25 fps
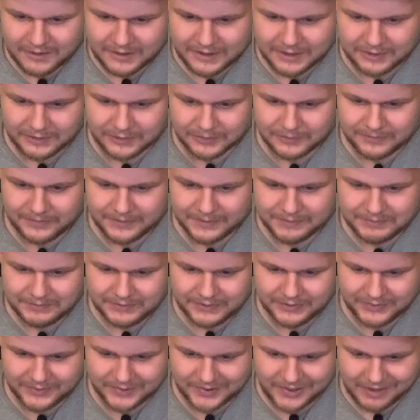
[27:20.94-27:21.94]
He's
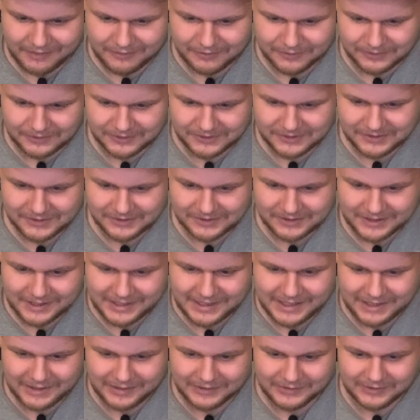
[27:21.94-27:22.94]
57
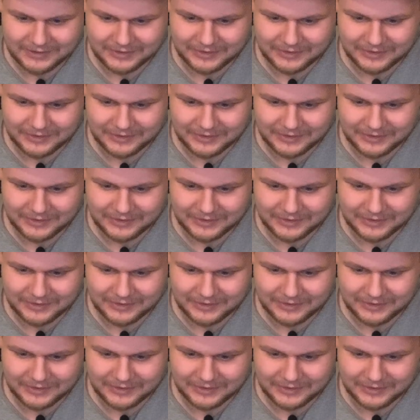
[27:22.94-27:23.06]
and